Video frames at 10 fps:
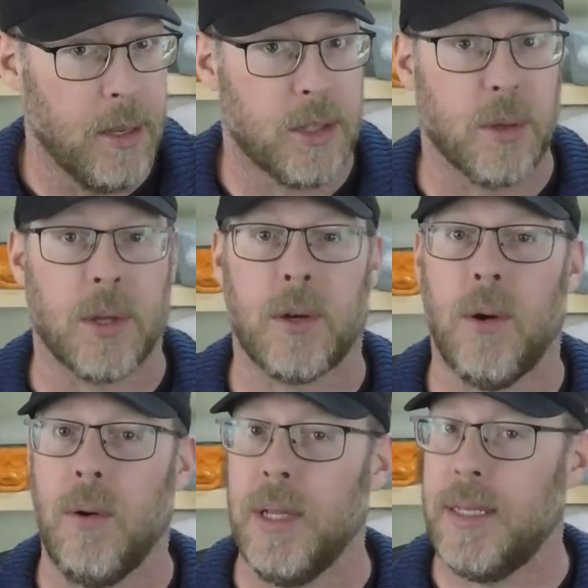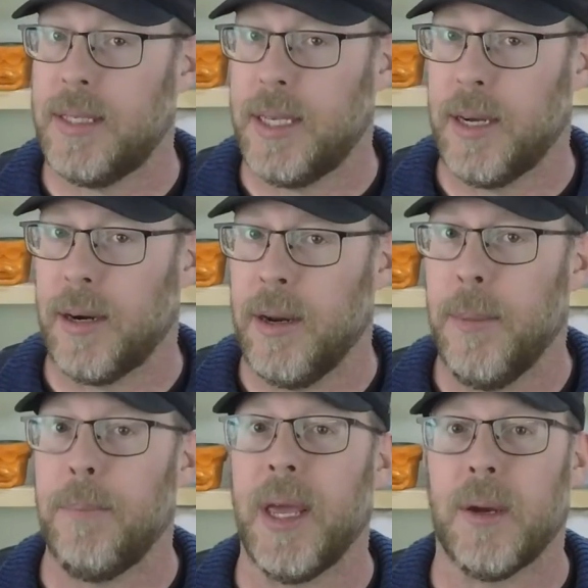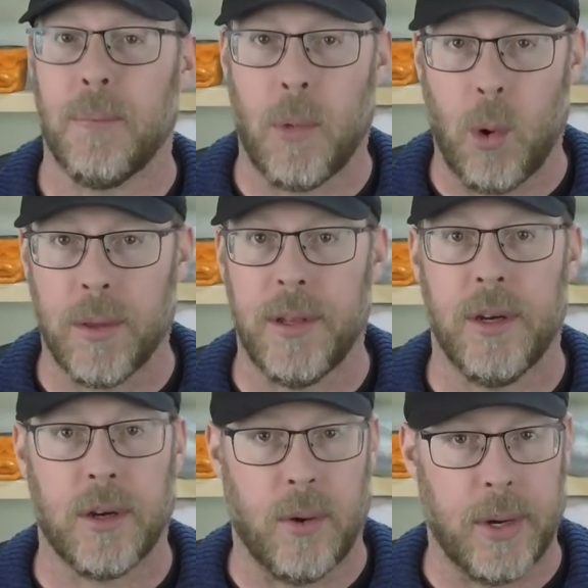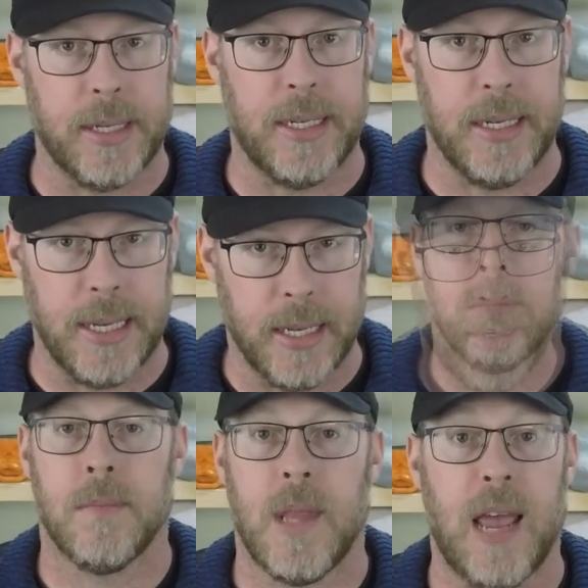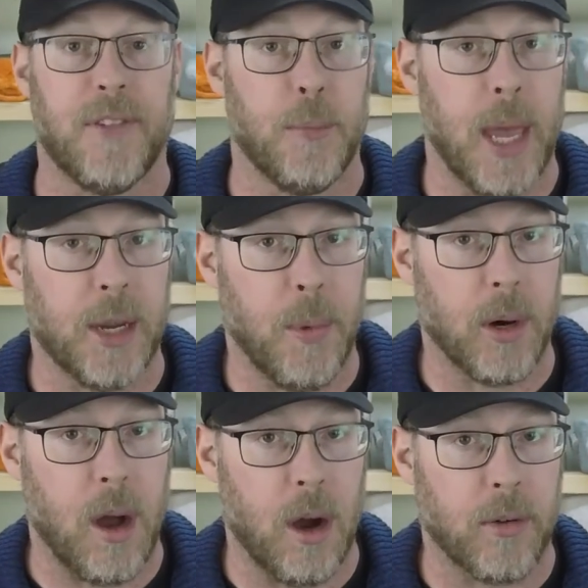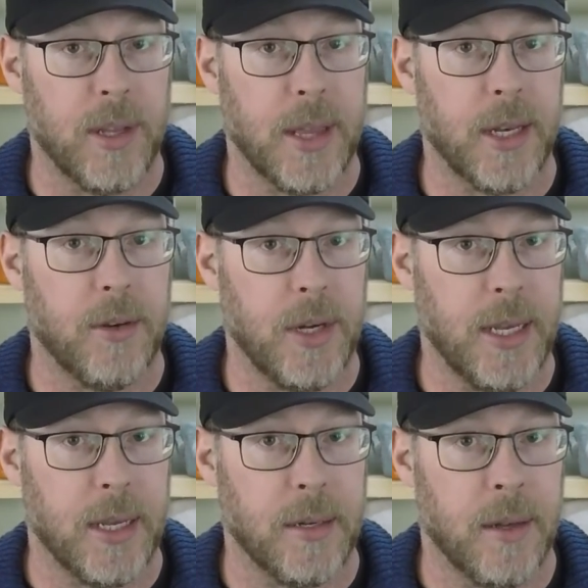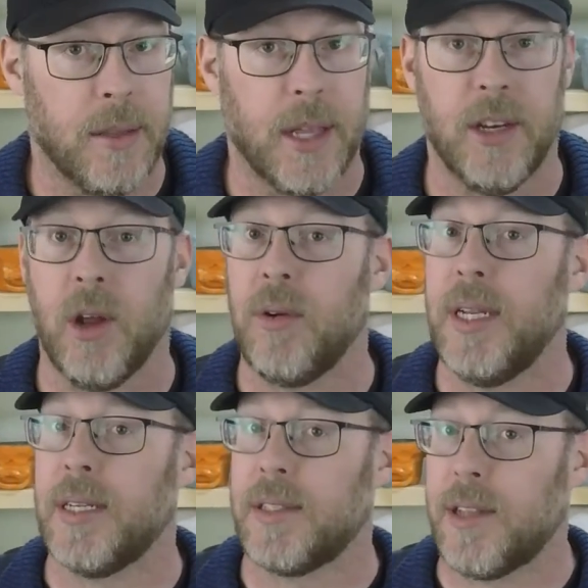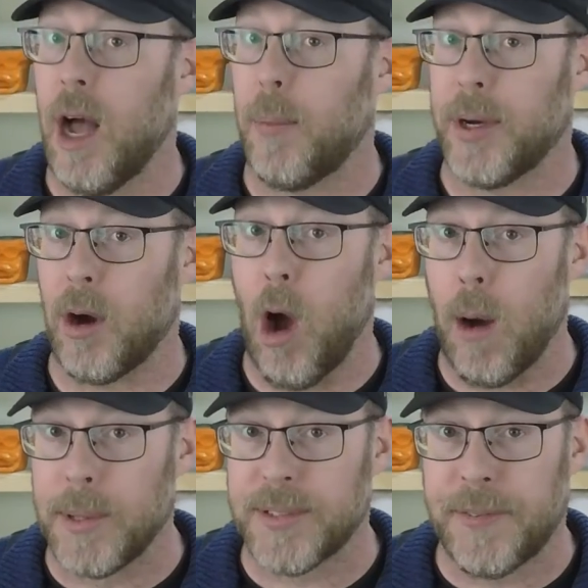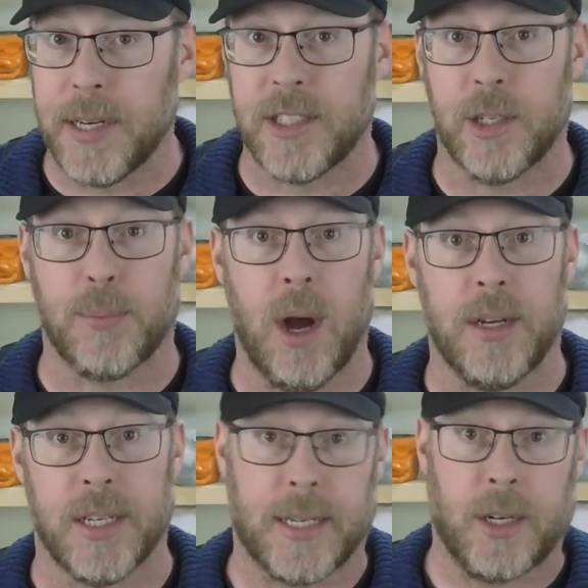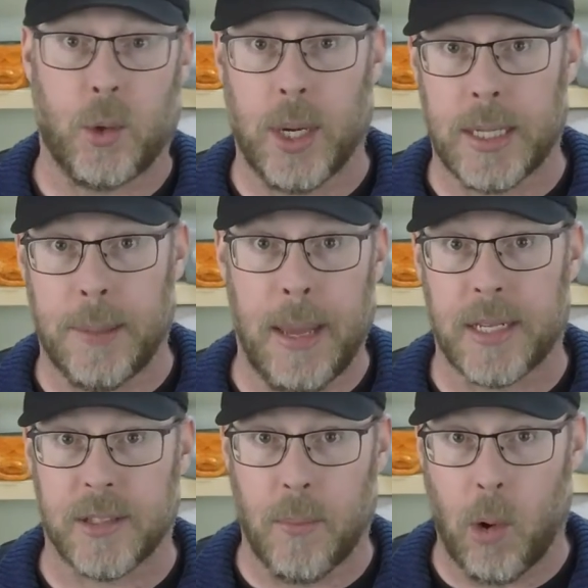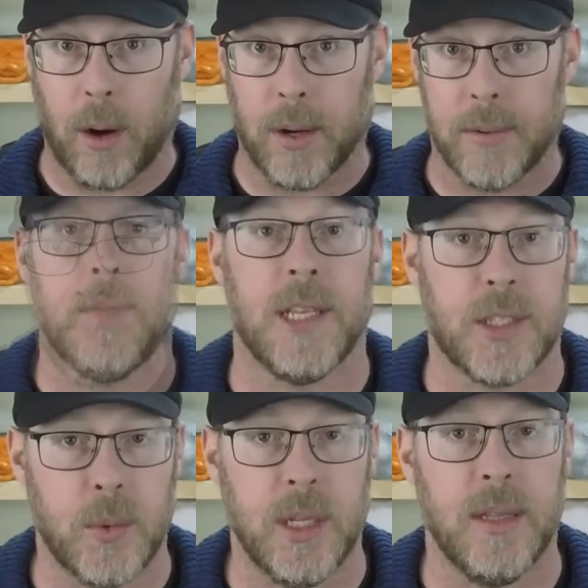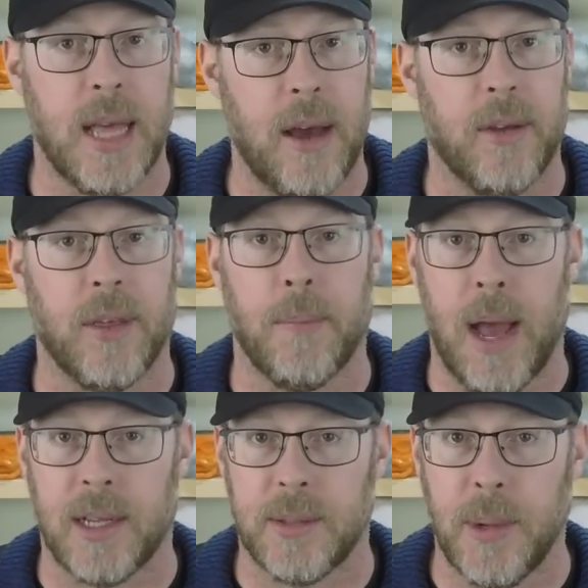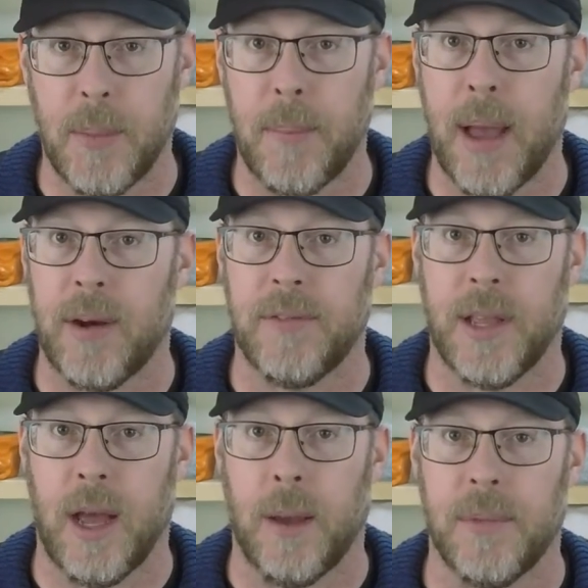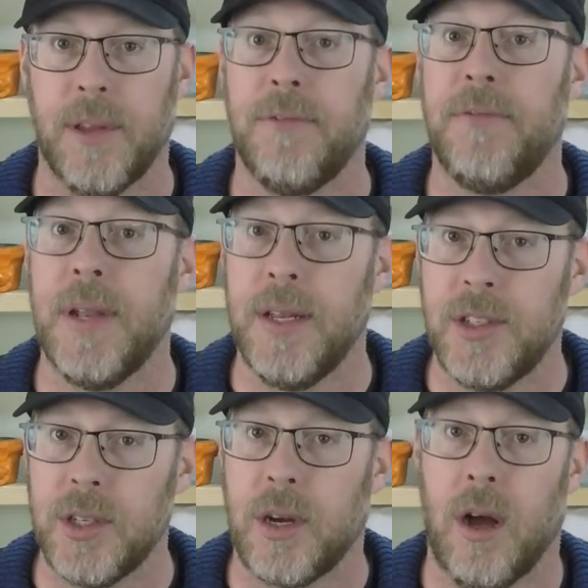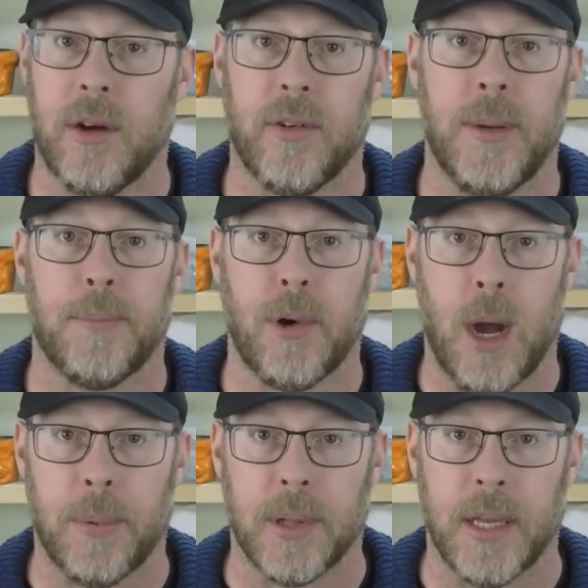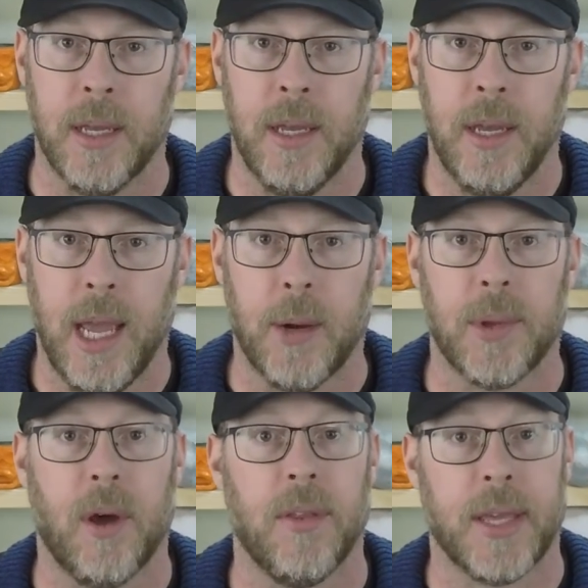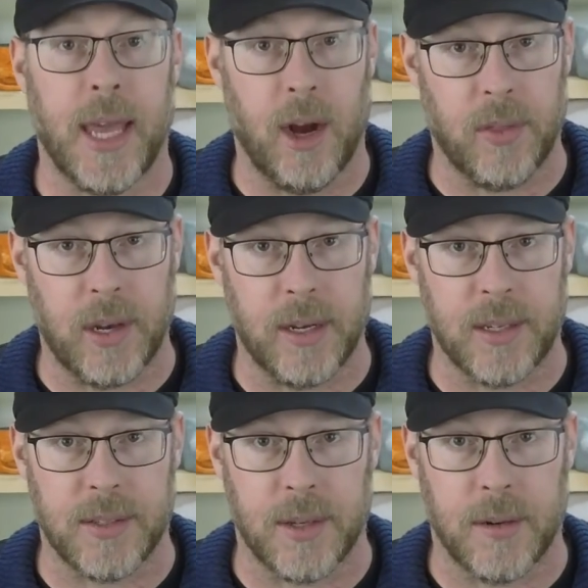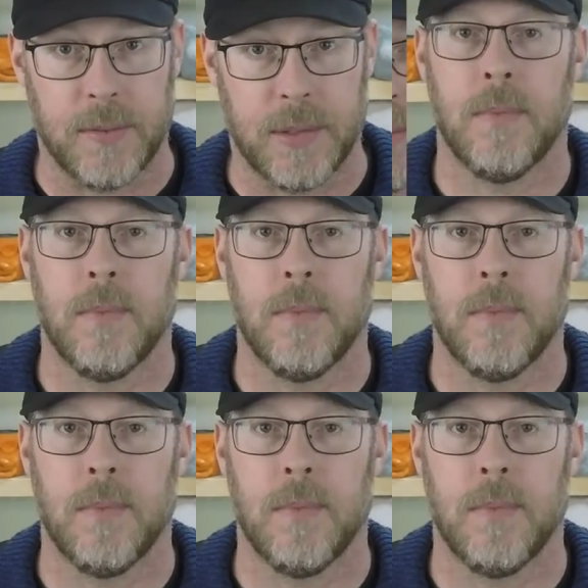So the goal is here, make more than you're going to need. If you make more concrete than you need, then you don't need to stop when you're almost finished your project and quickly make some more. This will allow you the maximum amount of time to finish your concrete properly and with all the care that it deserves.